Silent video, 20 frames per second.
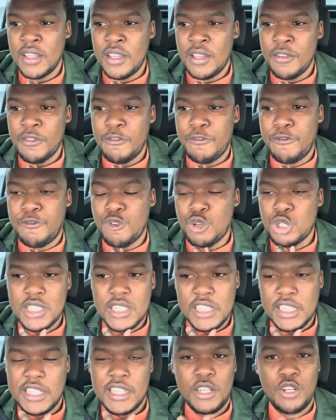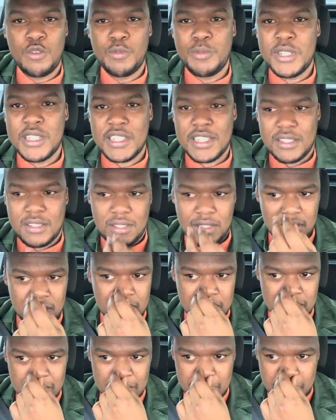40 kilometers.
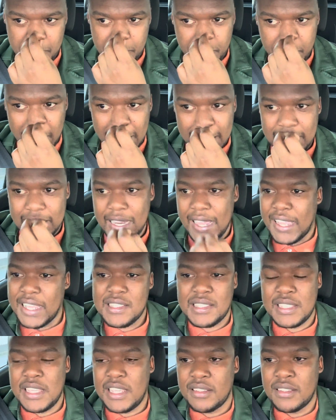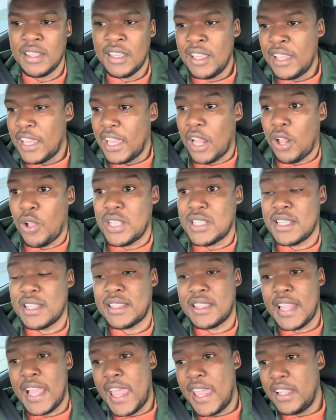But like I said, it was at
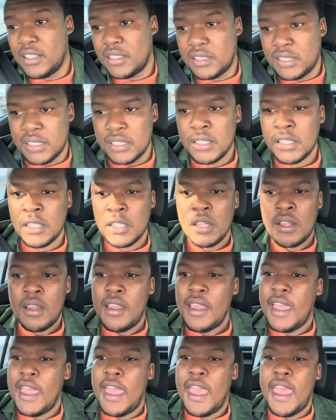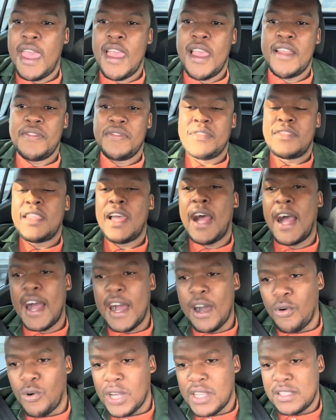night and I
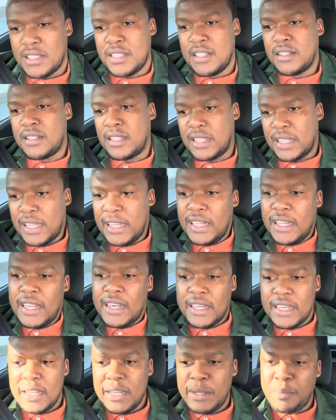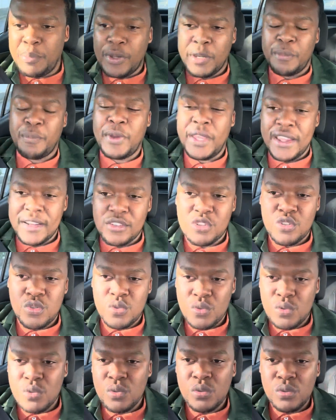wasn't really prepared
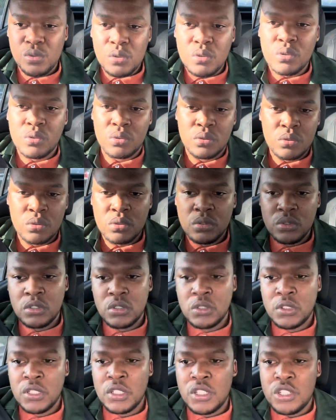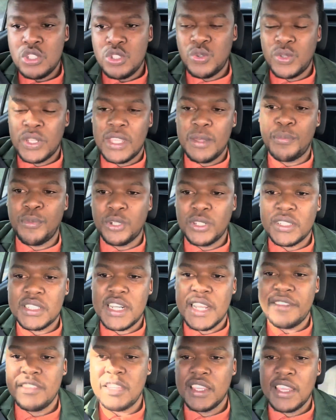to keep on
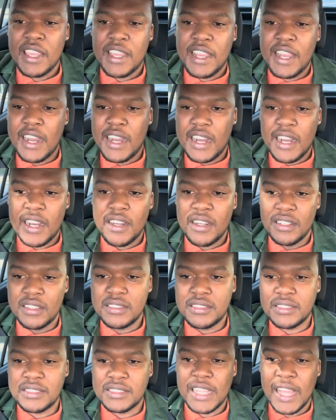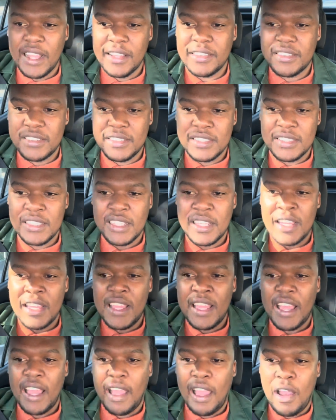driving a car that
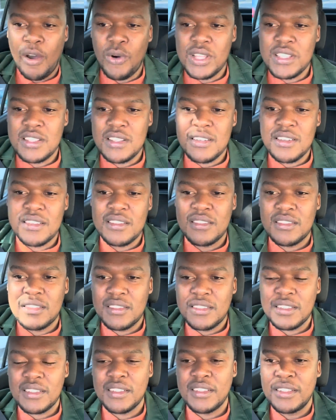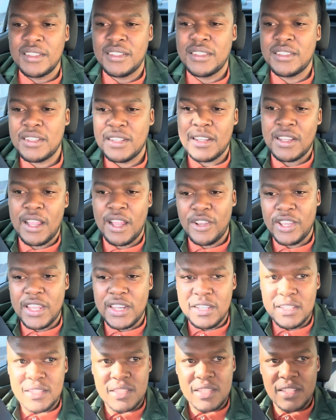I wasn't, how can
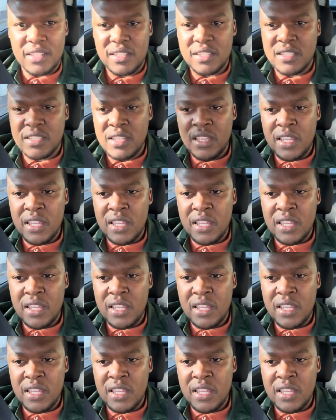I say this,